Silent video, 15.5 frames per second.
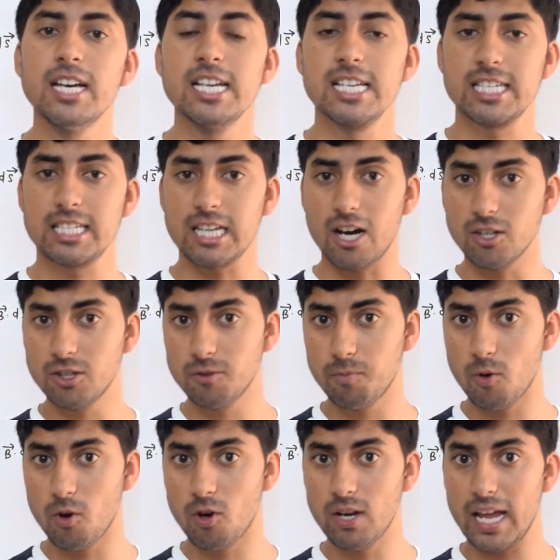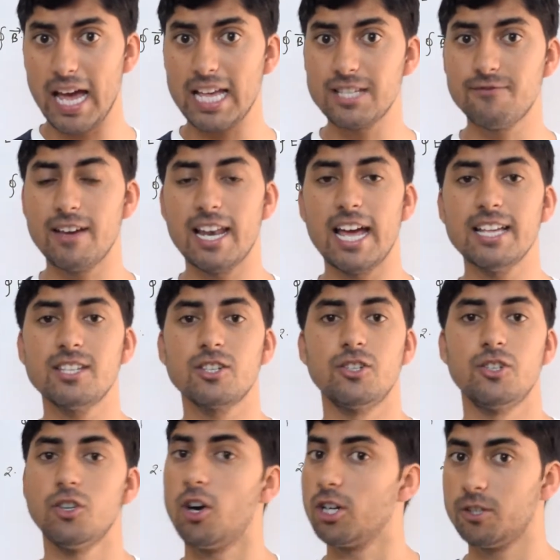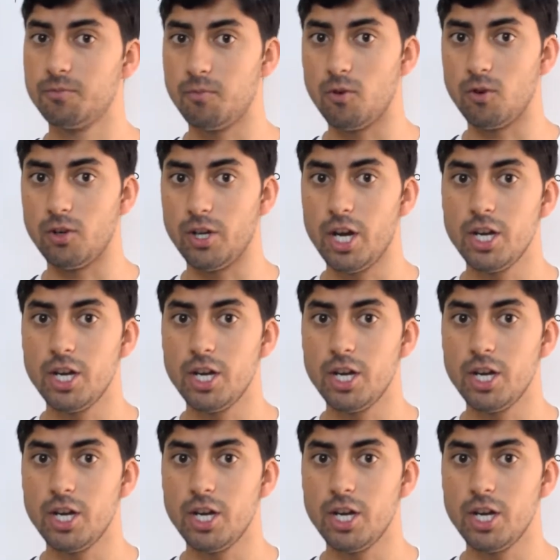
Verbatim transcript: South Pole as well as North Pole.